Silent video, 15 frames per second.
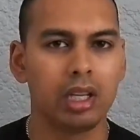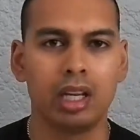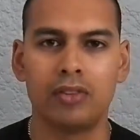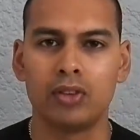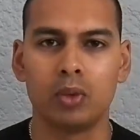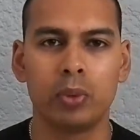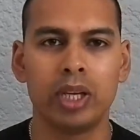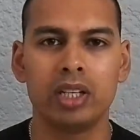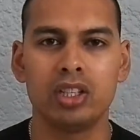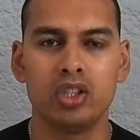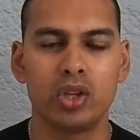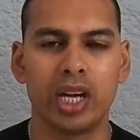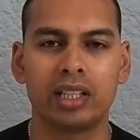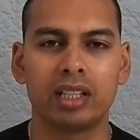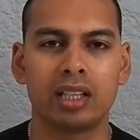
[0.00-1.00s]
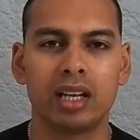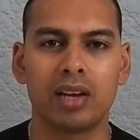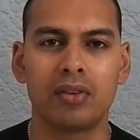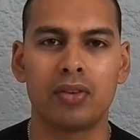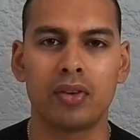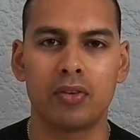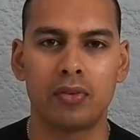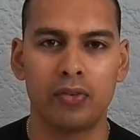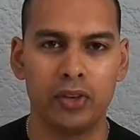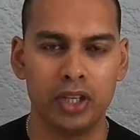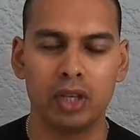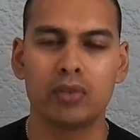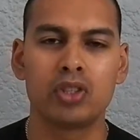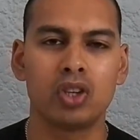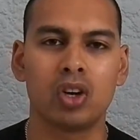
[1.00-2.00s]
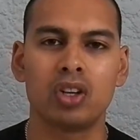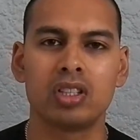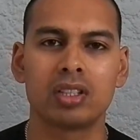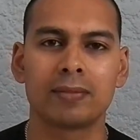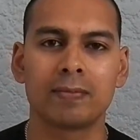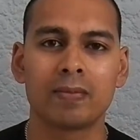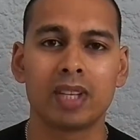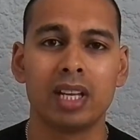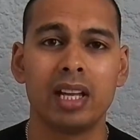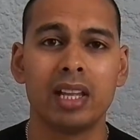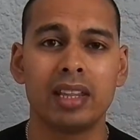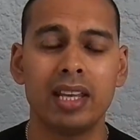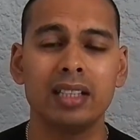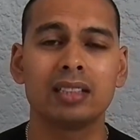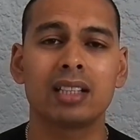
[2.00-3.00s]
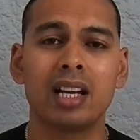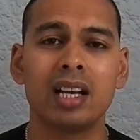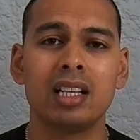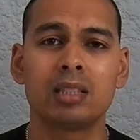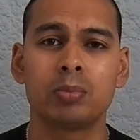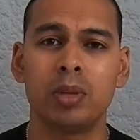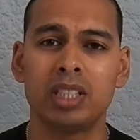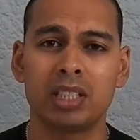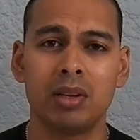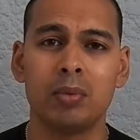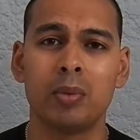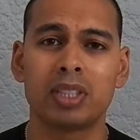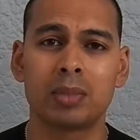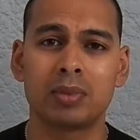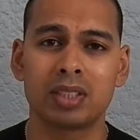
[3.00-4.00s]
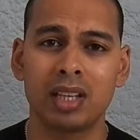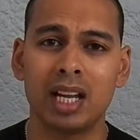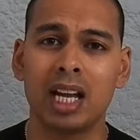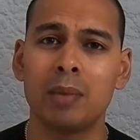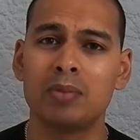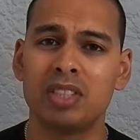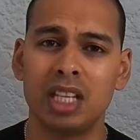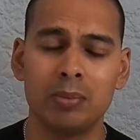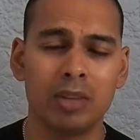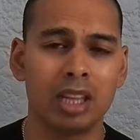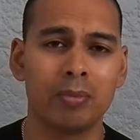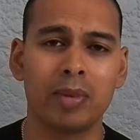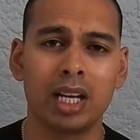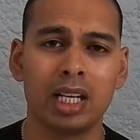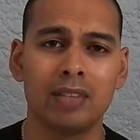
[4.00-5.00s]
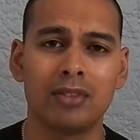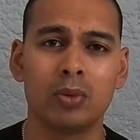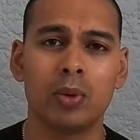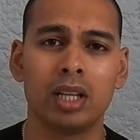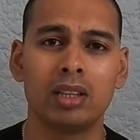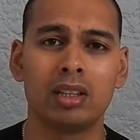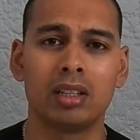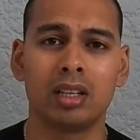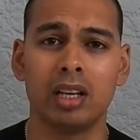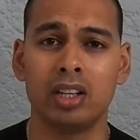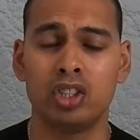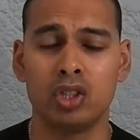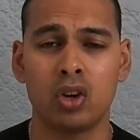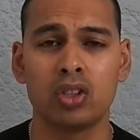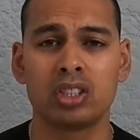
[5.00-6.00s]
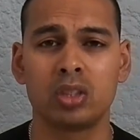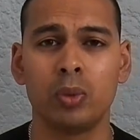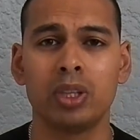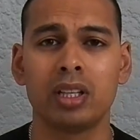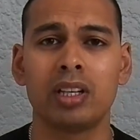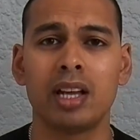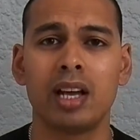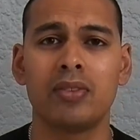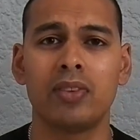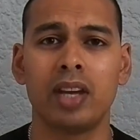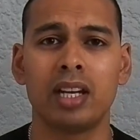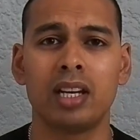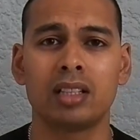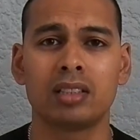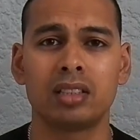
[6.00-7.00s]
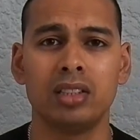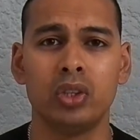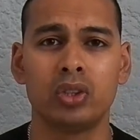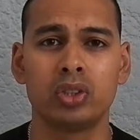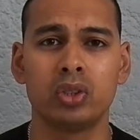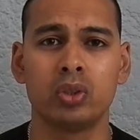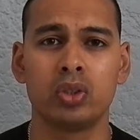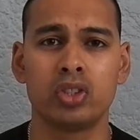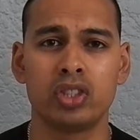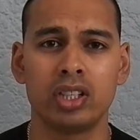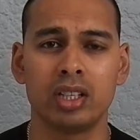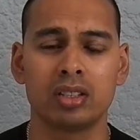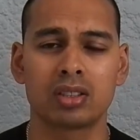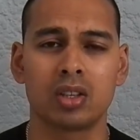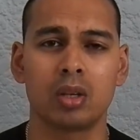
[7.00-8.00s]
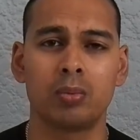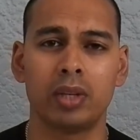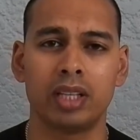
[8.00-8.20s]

if you win, you're getting the knife free of charge. Thanks, guys. Please remember, subscribe. Send me the mail if you want a chance to win the knife. And I'll see you soon. Cheers. God